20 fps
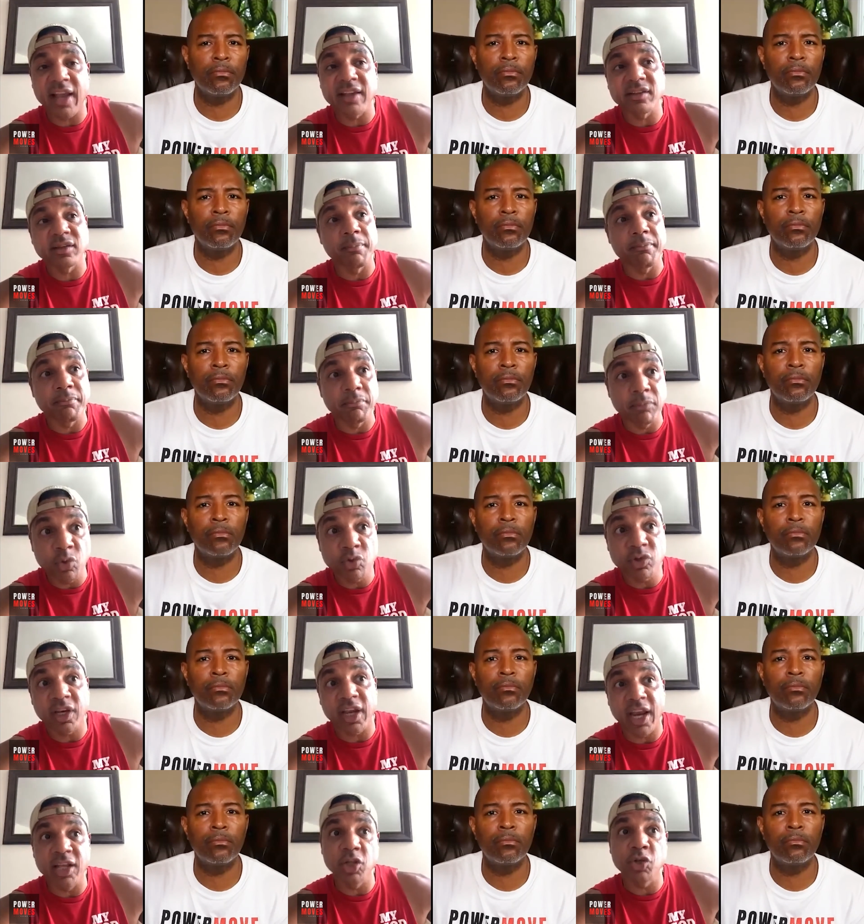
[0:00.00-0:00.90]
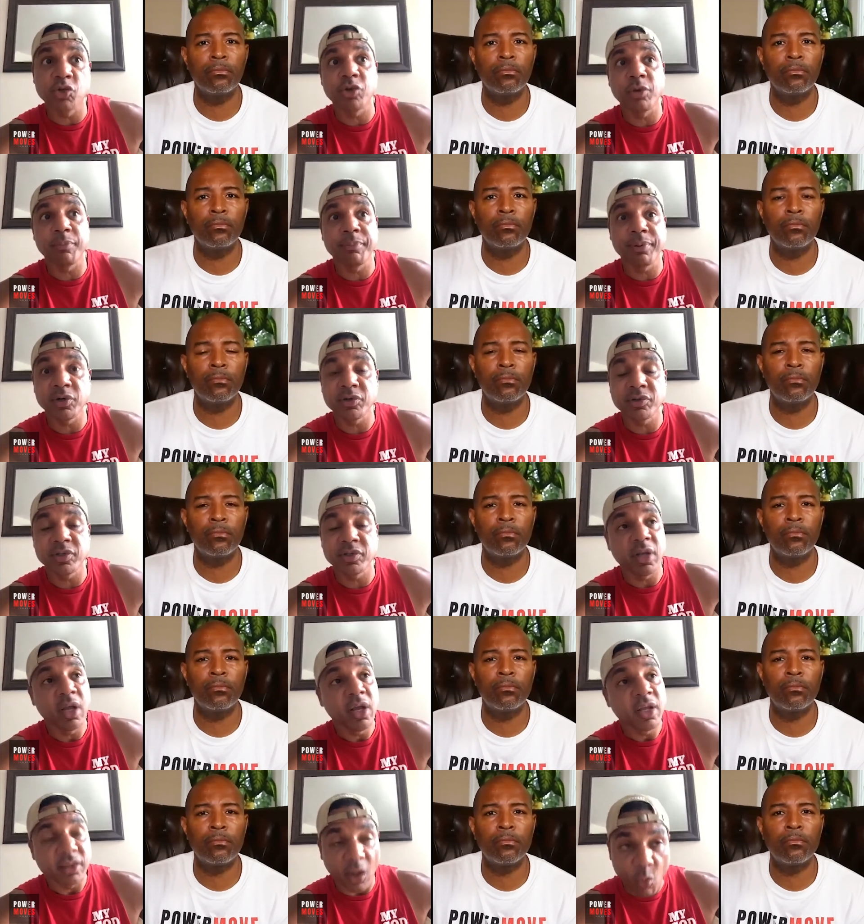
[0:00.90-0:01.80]
Speaker 1: as a music industry person,
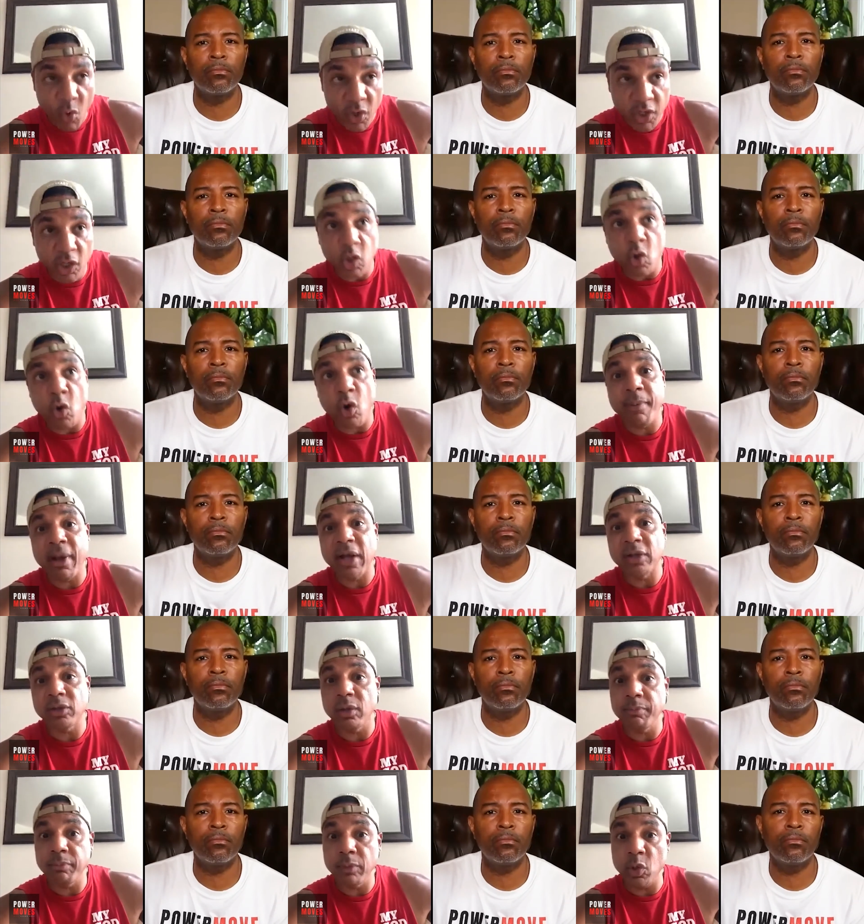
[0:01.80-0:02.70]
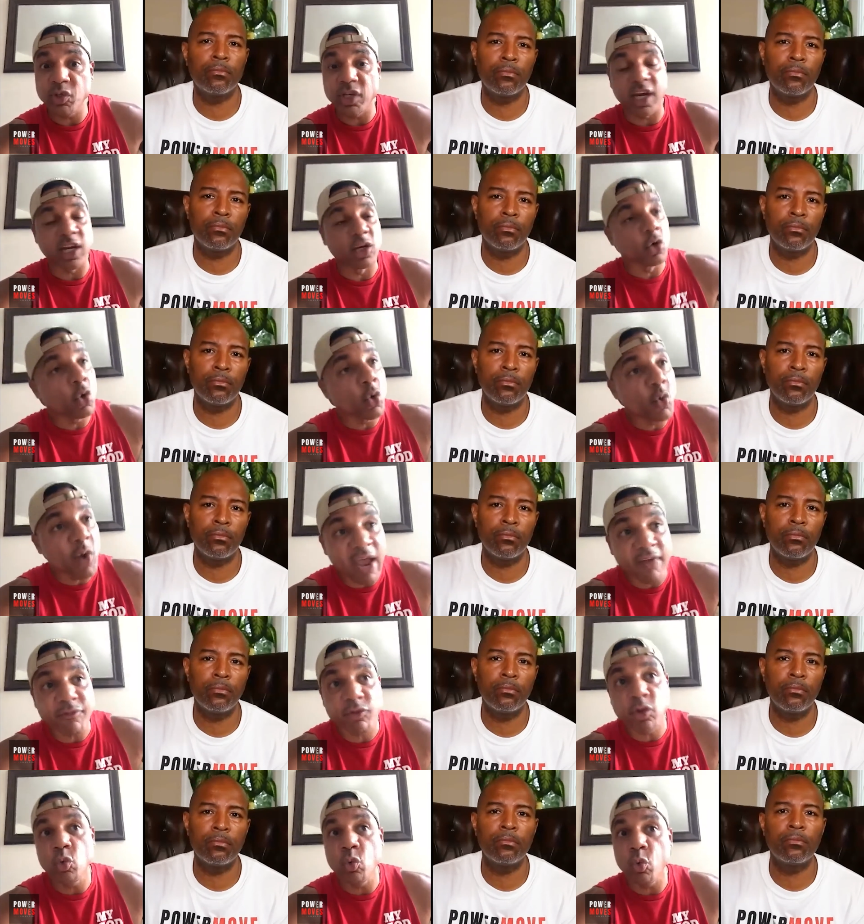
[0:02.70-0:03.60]
they want to know about the music and who have
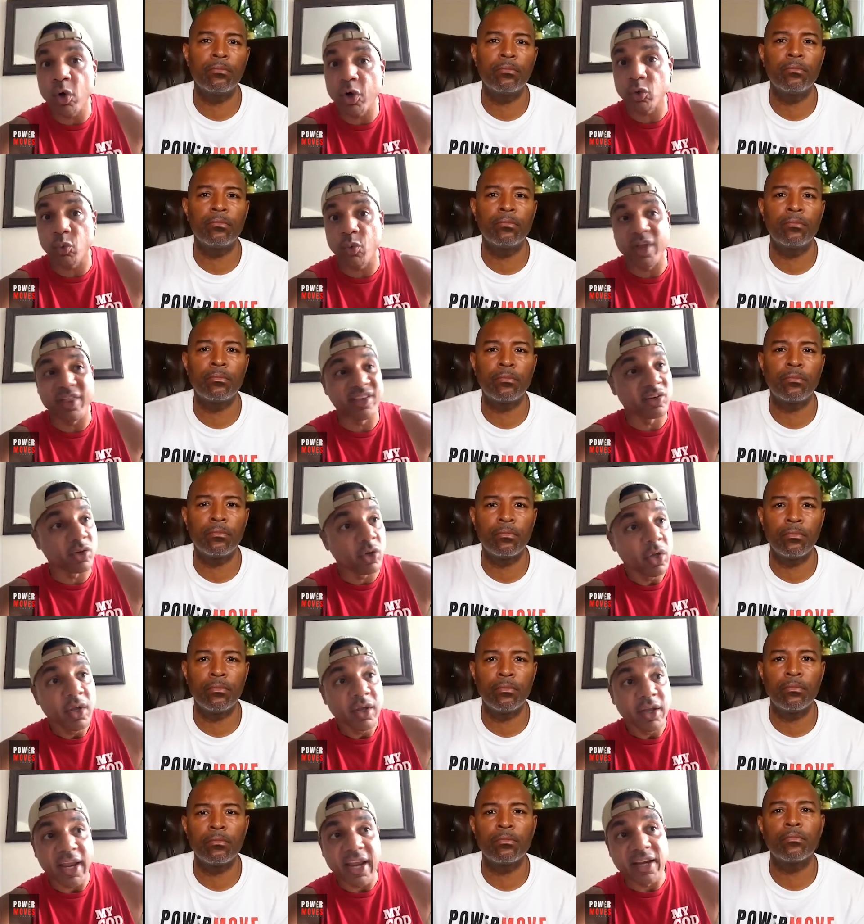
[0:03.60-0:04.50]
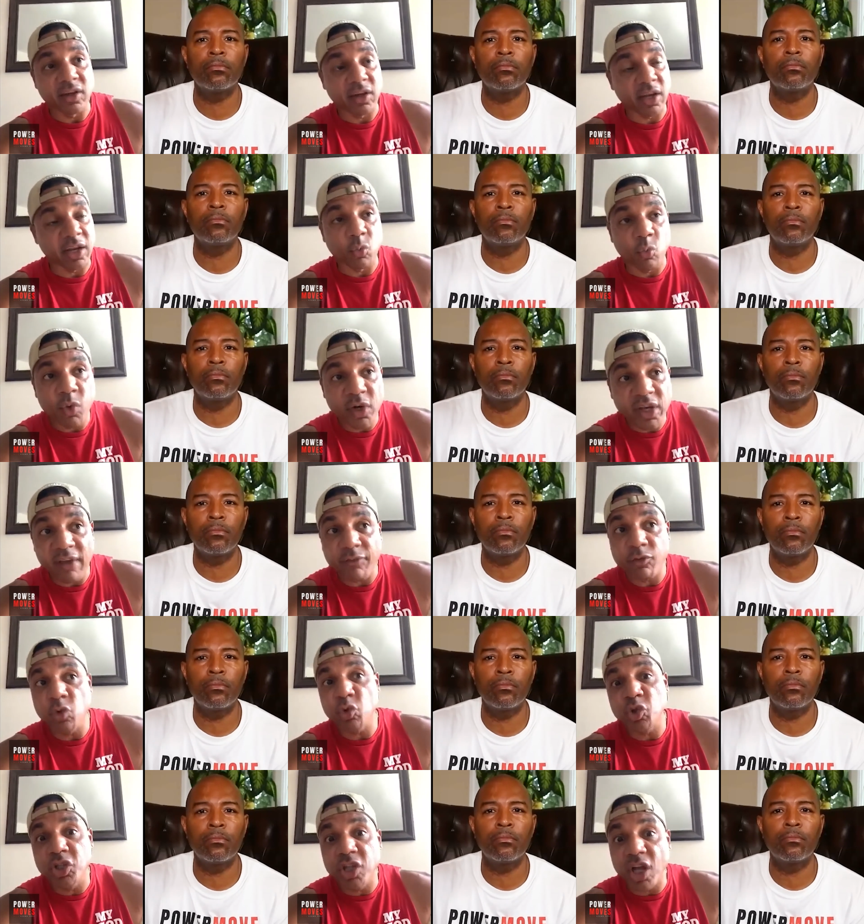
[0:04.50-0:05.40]
you worked with and, and and what have you
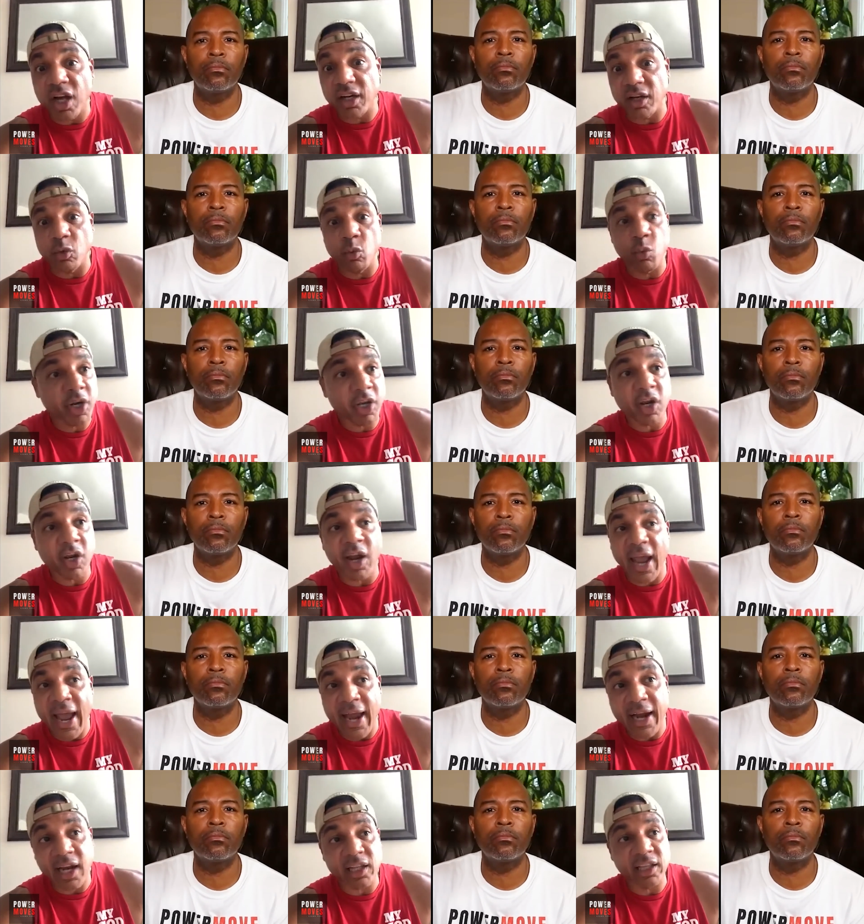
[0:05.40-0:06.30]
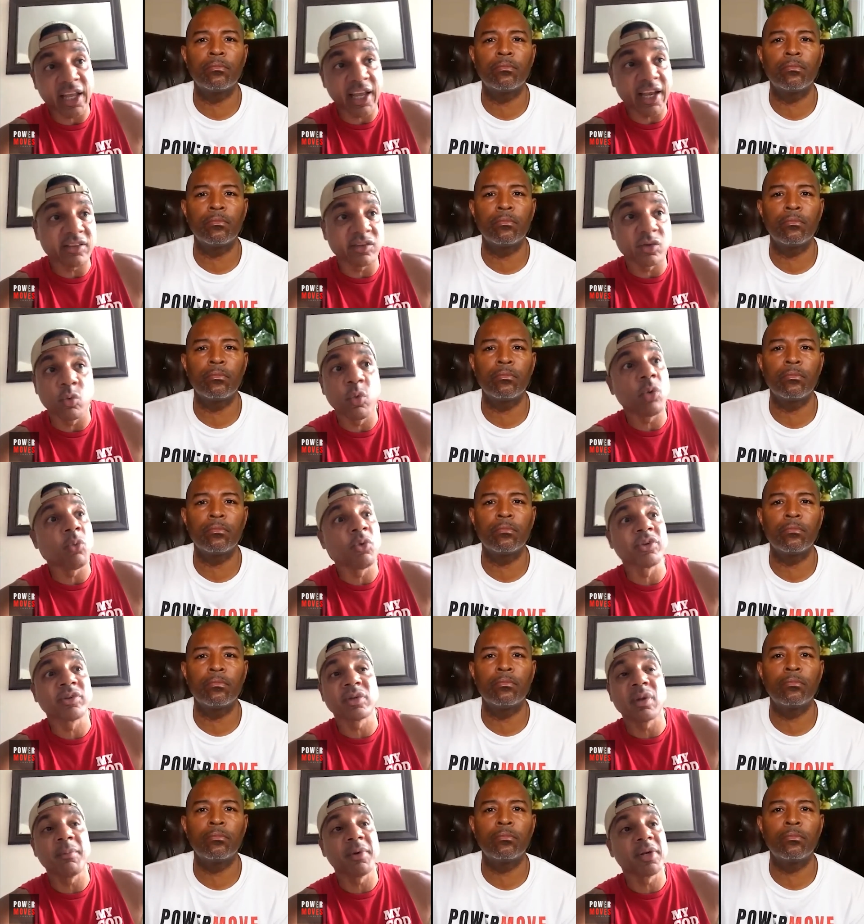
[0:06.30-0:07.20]
done and what are your accolades and what was
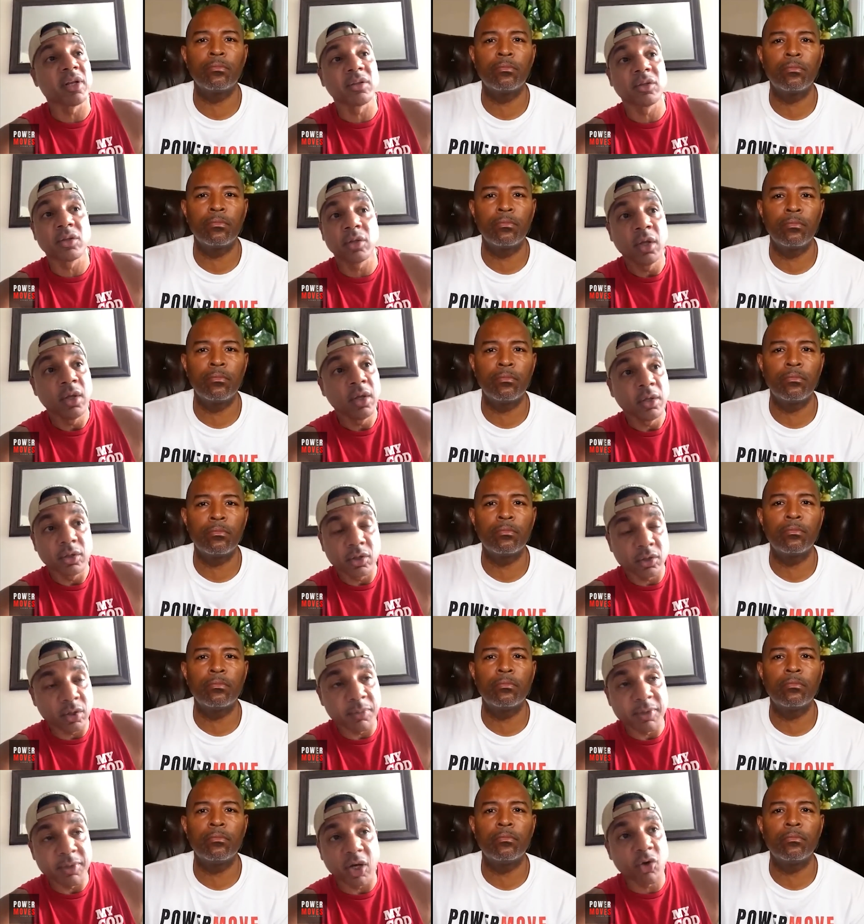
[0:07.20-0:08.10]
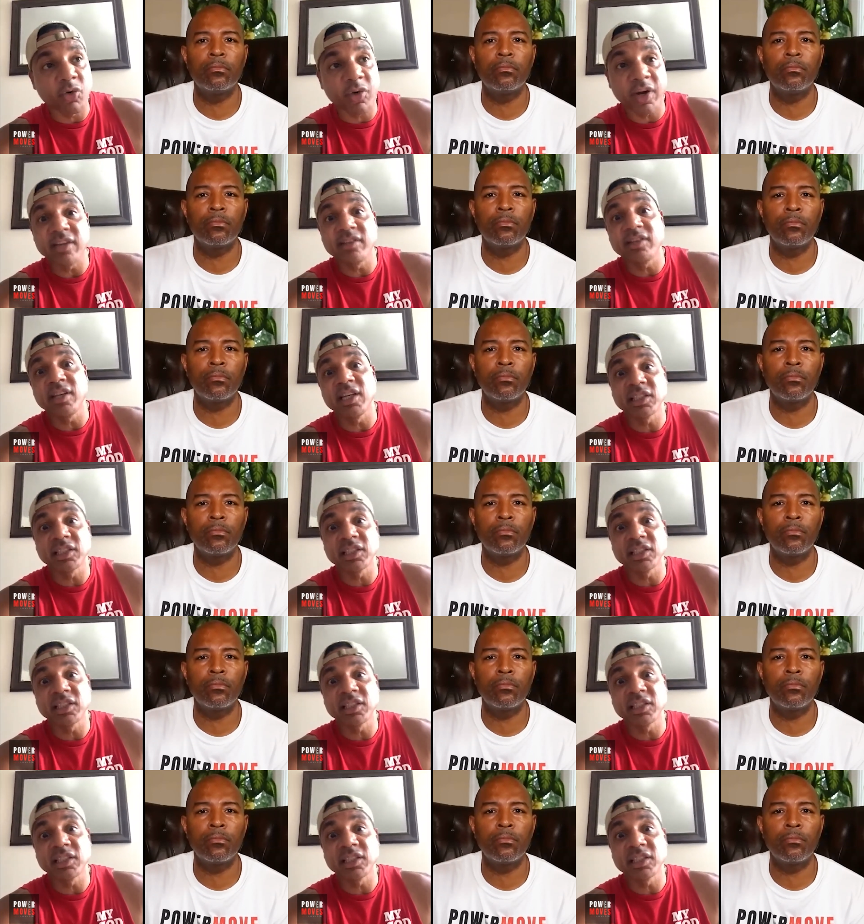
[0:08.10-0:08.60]
some of the some of the craziest